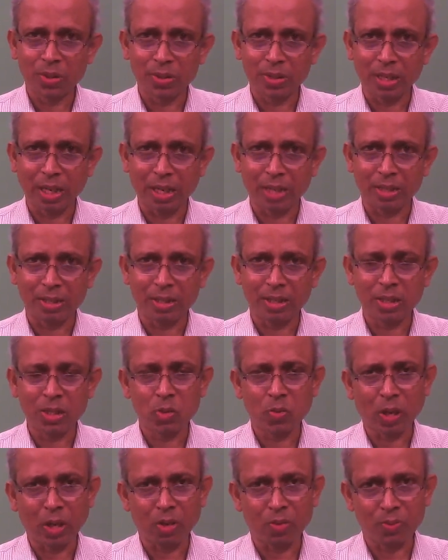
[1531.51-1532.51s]
that
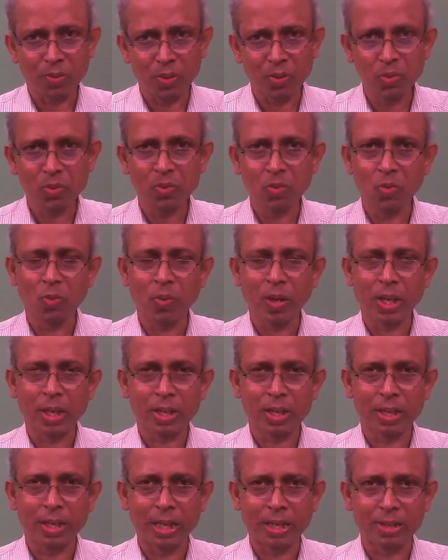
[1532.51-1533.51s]
each one of you who are
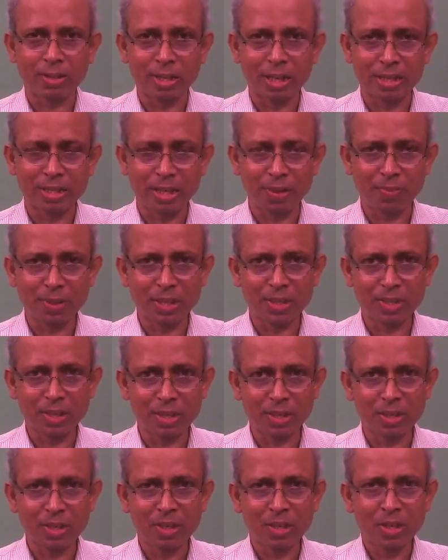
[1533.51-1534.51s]
taking the
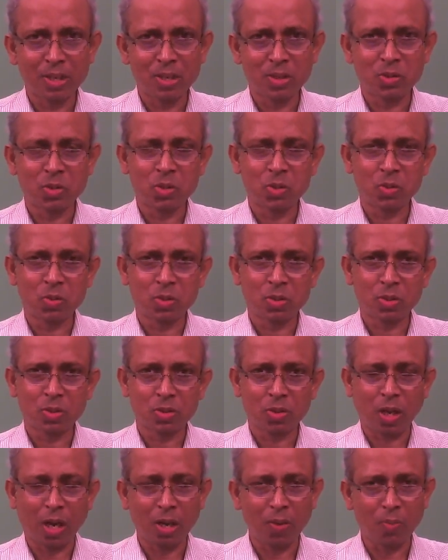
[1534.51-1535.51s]
examination should
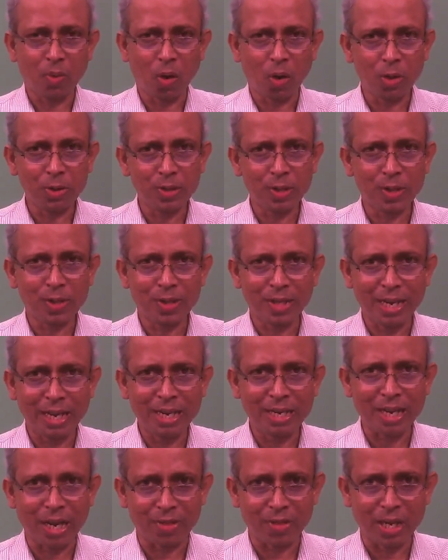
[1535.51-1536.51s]
solve all these
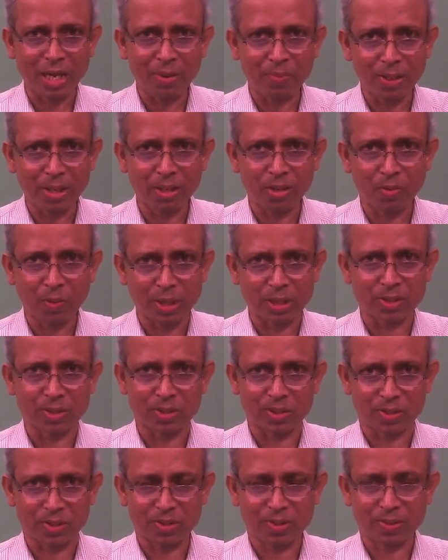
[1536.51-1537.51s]
8 assignment
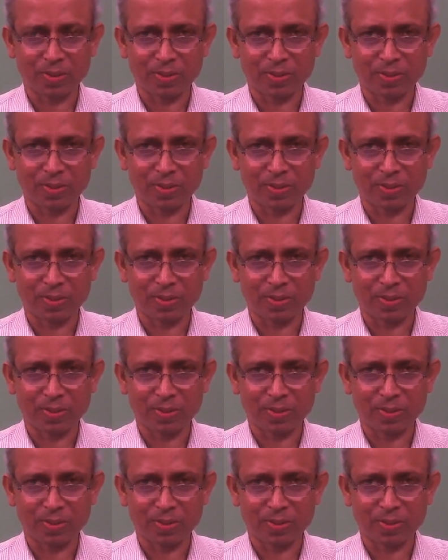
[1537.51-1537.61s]
questions.